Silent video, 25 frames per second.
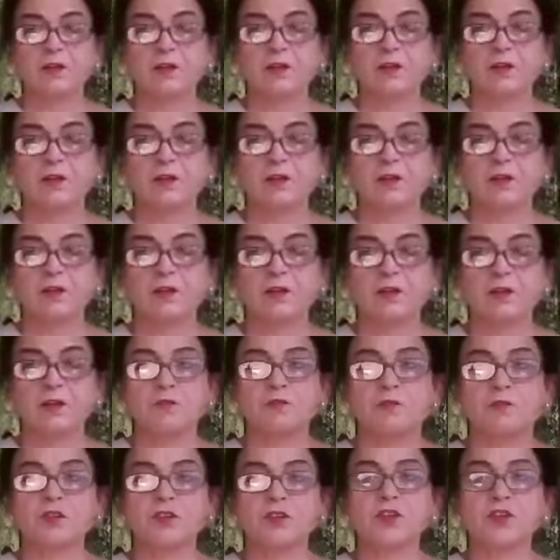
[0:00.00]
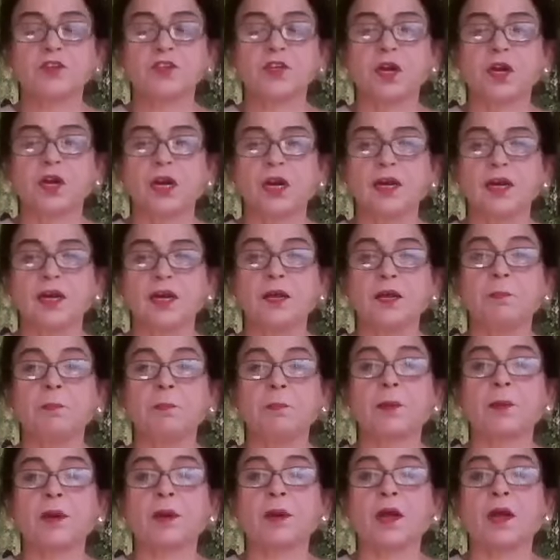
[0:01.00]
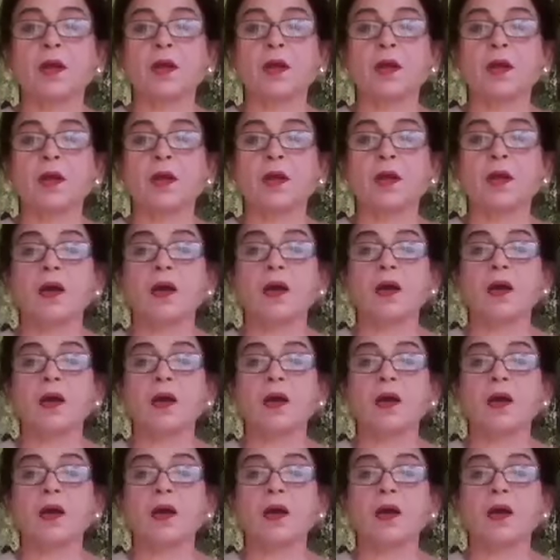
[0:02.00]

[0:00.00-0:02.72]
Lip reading: which is called a prana bath.